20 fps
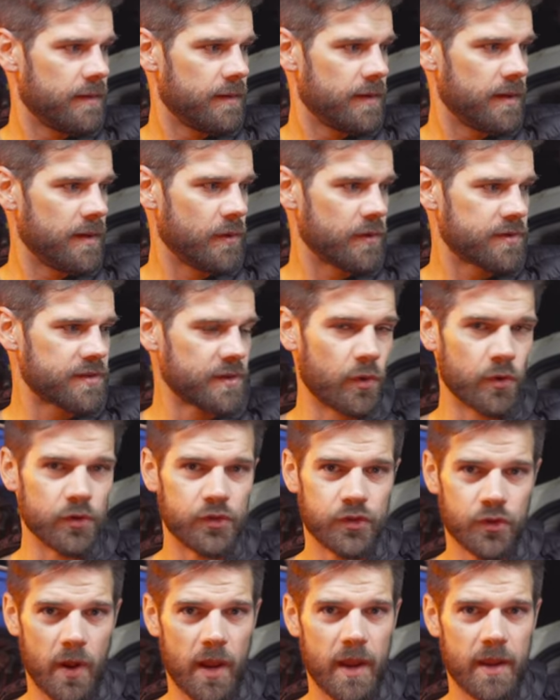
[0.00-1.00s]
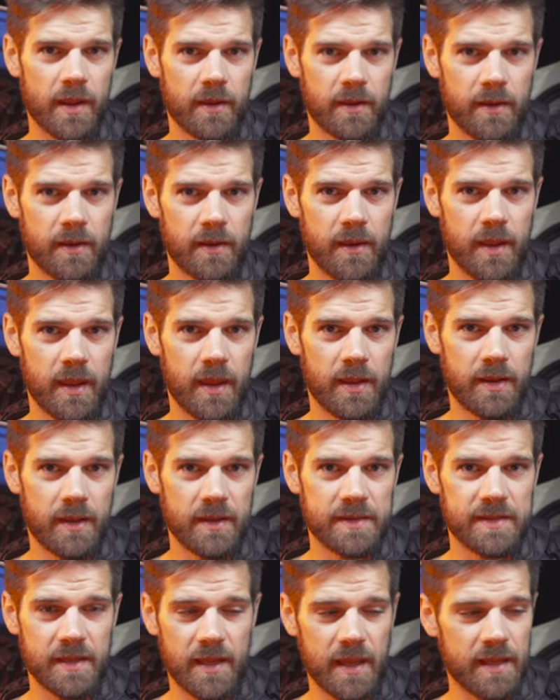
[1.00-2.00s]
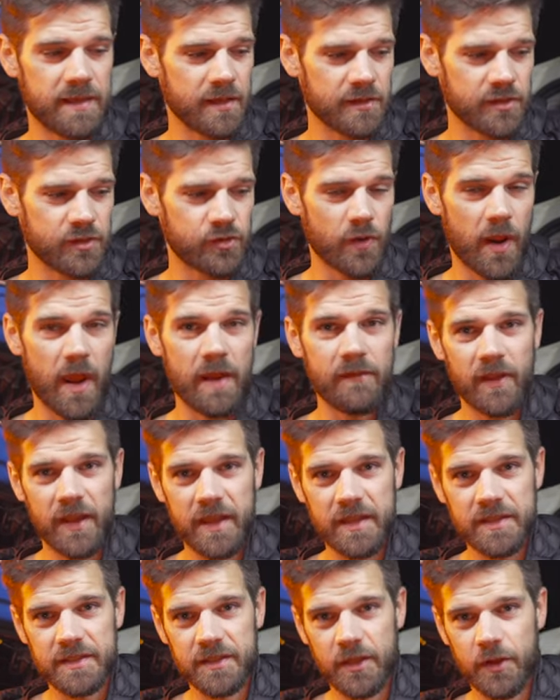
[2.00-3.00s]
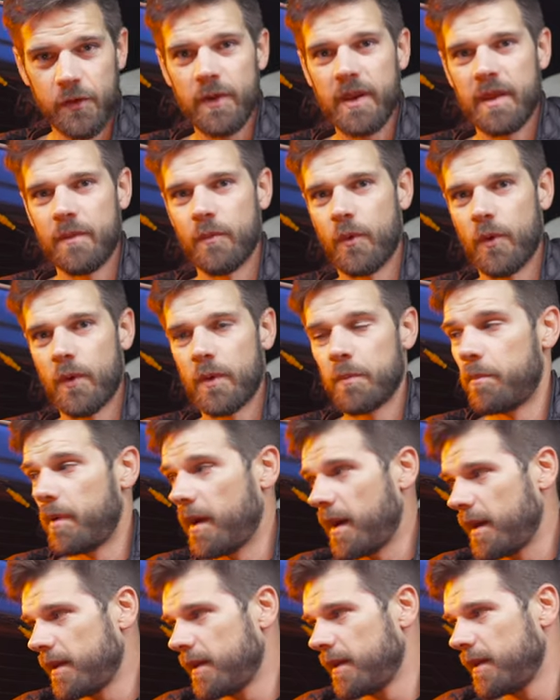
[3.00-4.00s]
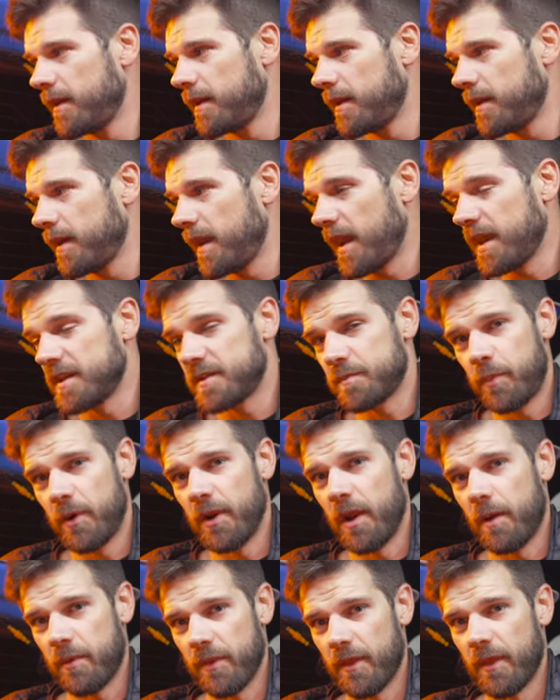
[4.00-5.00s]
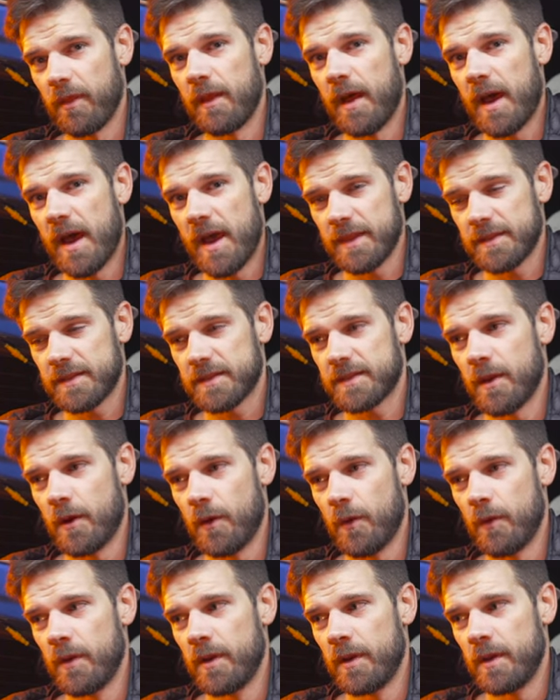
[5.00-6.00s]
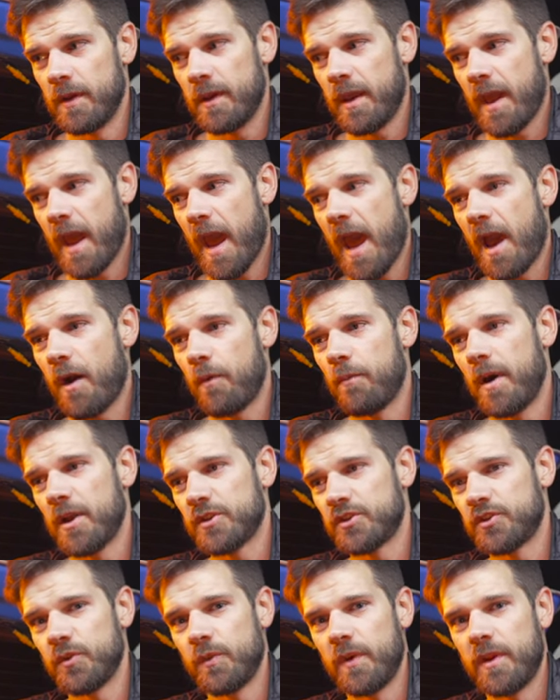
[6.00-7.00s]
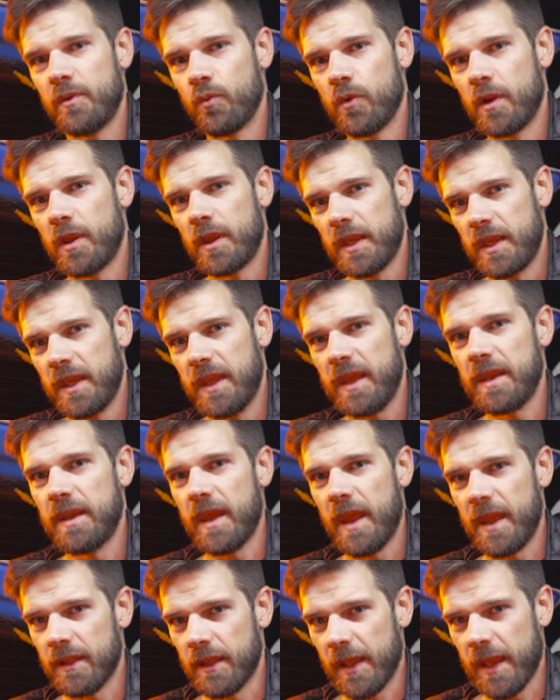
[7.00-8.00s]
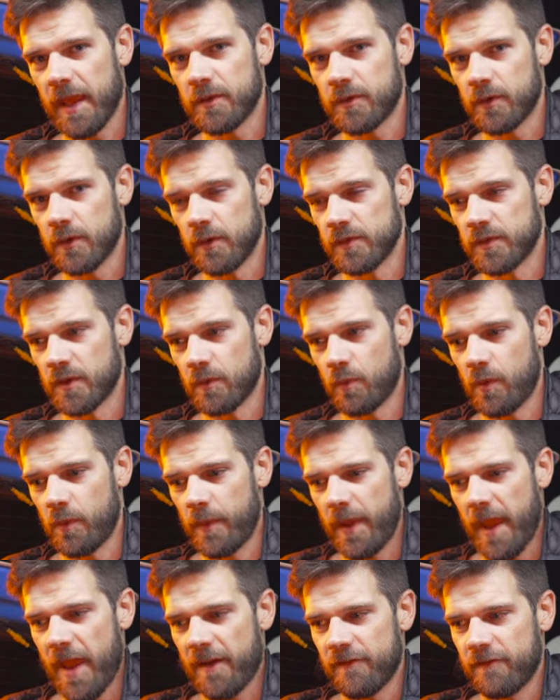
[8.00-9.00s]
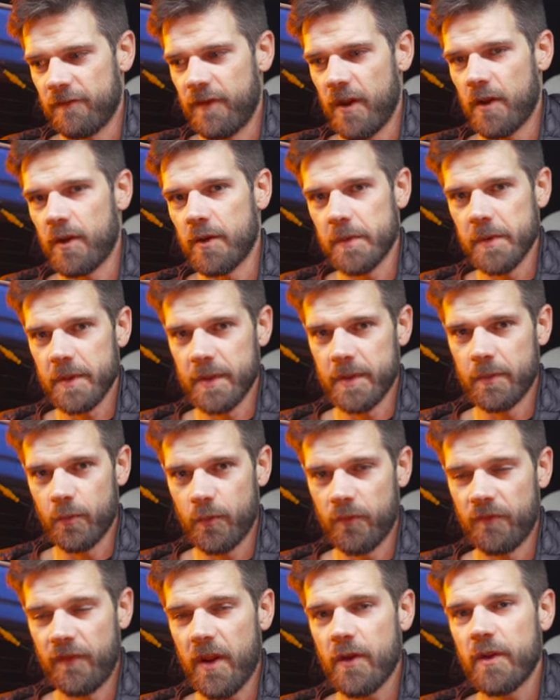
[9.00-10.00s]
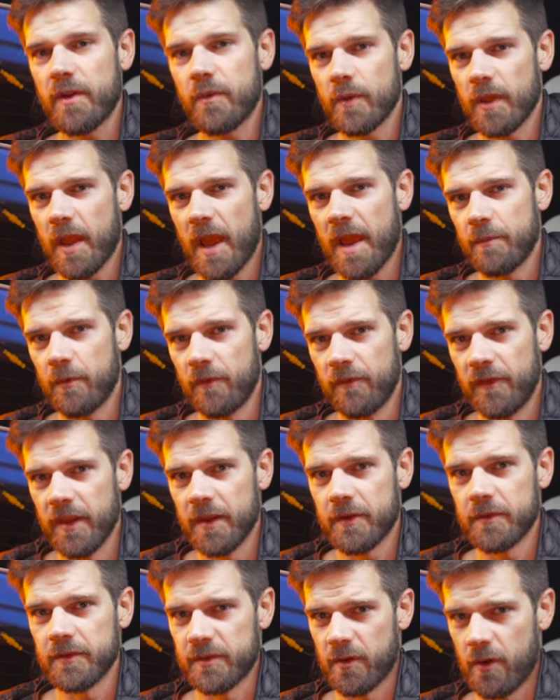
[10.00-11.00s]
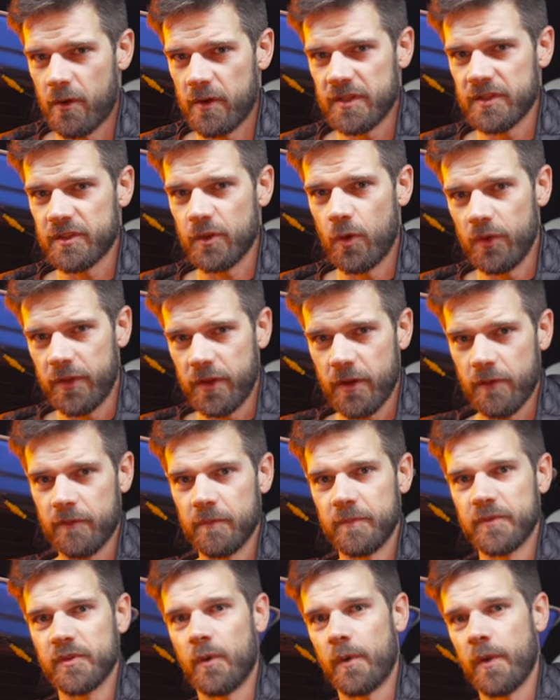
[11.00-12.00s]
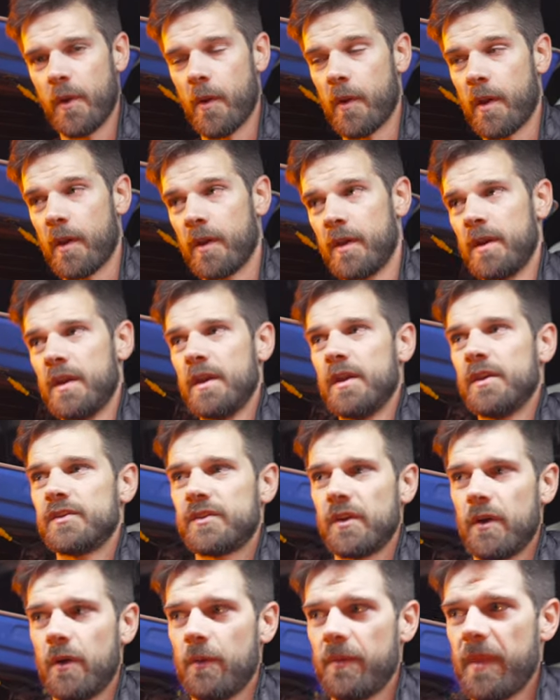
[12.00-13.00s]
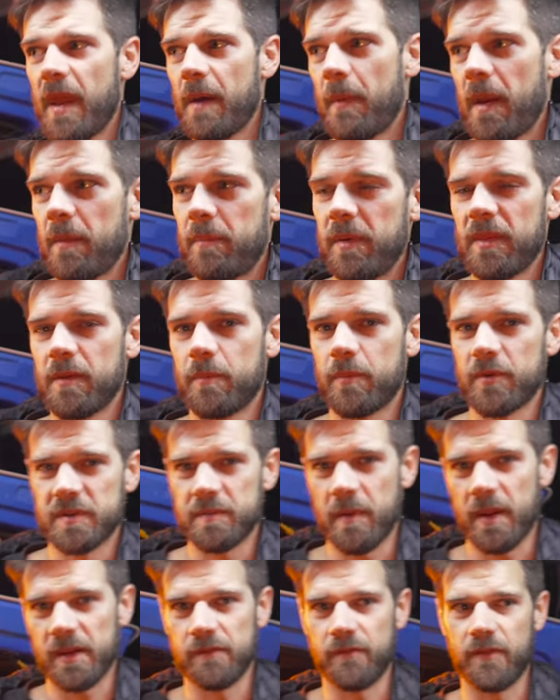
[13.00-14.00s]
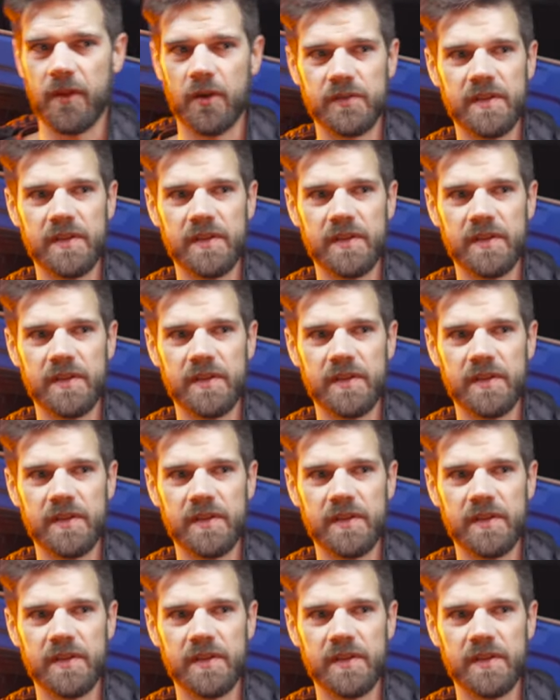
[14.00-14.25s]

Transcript: you know, it's an old truck, and it's it doesn't drive like it's new anymore, but it's put up with a lot. So how much do we really need a Land Cruiser when we have very, re very reliable vehicles already sold here from Toyota? So that might be the perspective they're